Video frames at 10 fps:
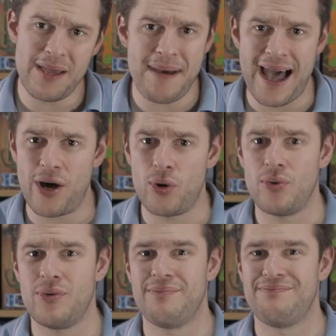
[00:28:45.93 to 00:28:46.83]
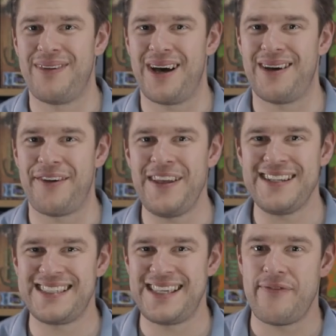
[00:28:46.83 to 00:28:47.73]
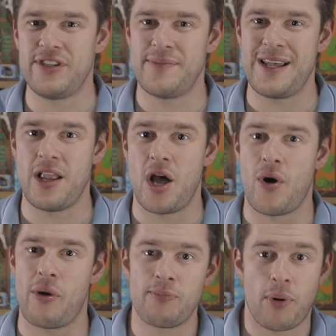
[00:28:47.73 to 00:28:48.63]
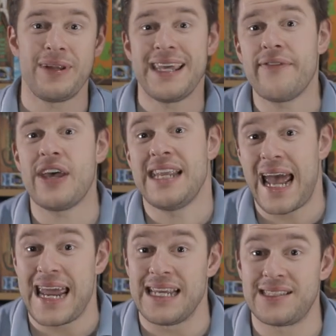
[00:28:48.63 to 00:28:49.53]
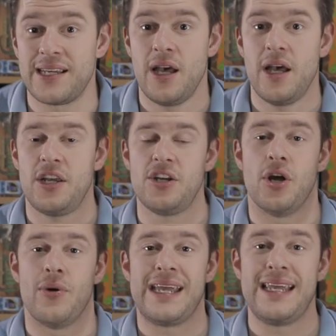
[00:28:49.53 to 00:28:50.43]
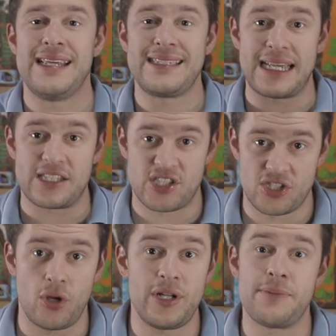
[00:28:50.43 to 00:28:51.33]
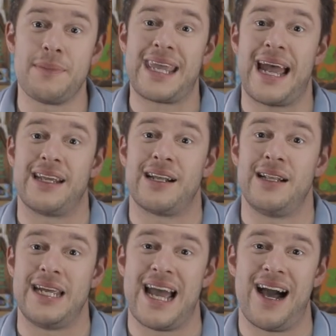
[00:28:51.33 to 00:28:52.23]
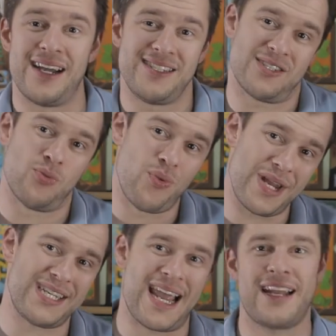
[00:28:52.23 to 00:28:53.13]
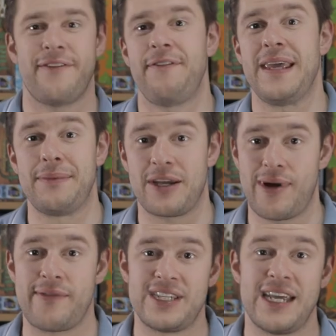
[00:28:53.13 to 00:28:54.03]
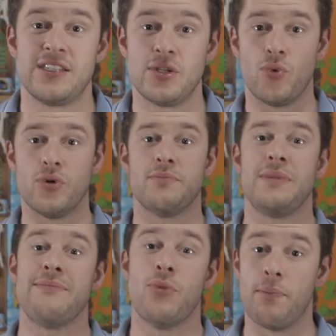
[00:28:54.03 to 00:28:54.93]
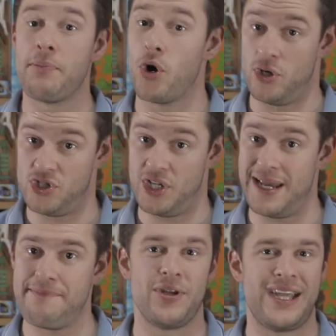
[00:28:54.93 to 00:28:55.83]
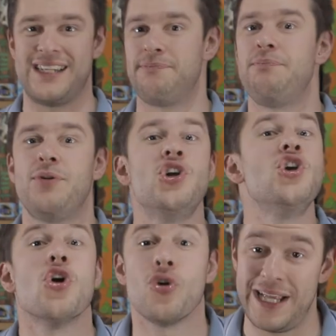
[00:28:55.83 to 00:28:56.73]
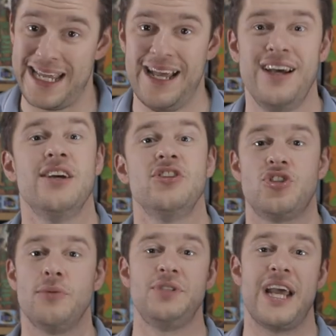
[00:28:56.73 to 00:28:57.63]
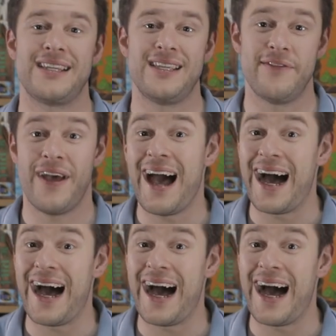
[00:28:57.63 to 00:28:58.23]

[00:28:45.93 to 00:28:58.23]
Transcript: I think seven's a bit low. I would probably give it an eight. You know, it is solid mechanically. I just wish it had a theme that gravitated towards me more personally, but that's purely subjective. I get that.